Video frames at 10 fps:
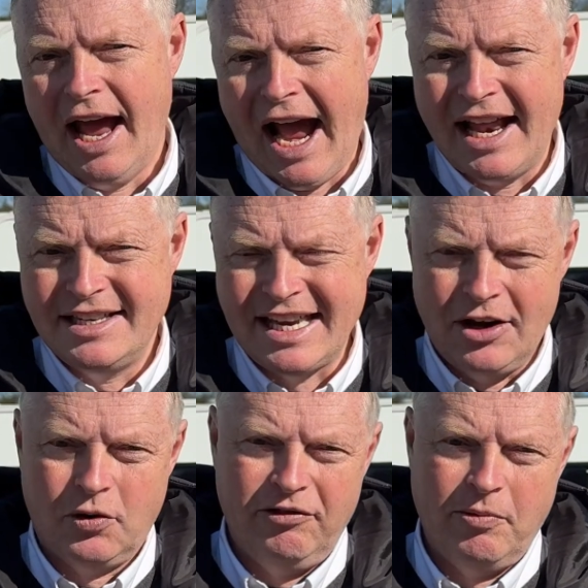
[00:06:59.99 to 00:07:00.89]
and
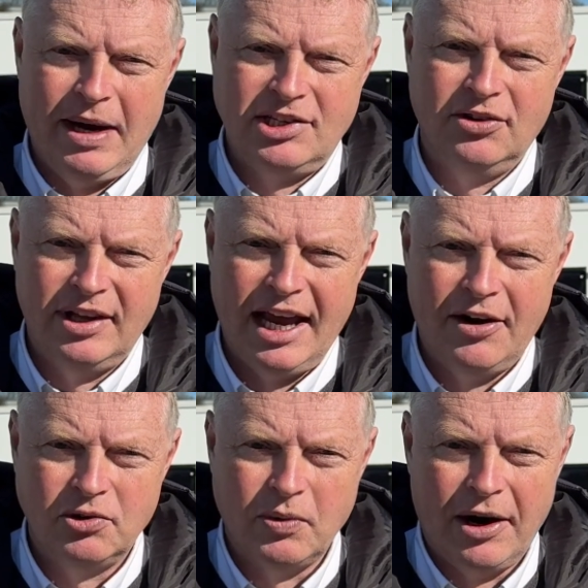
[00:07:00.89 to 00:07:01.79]
technical information on
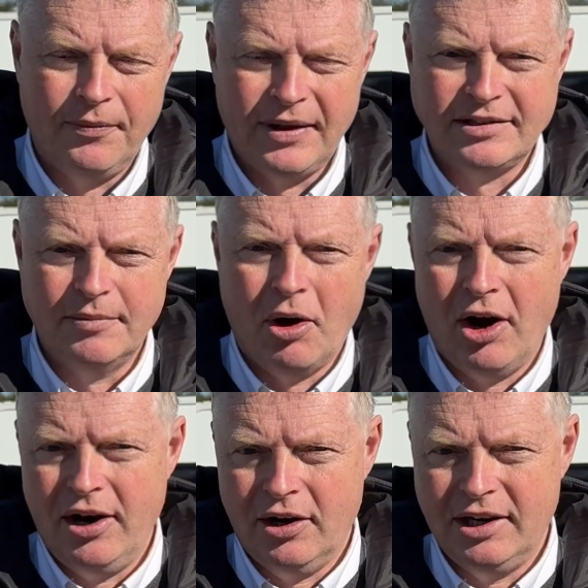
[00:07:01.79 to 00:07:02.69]
there as well. That's at
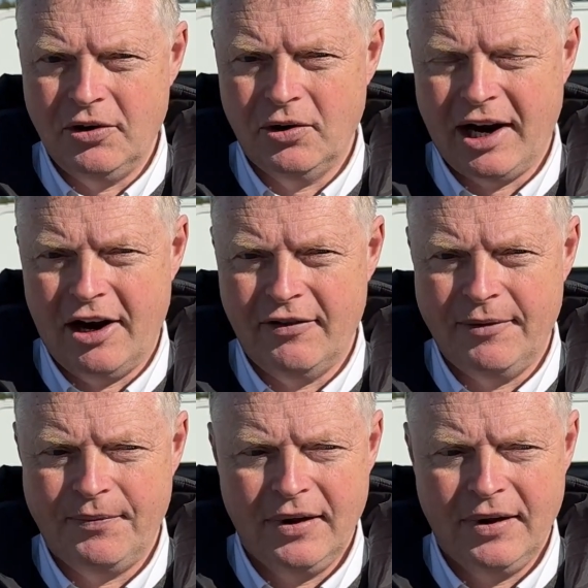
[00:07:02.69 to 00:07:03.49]
My Ideal Caravan.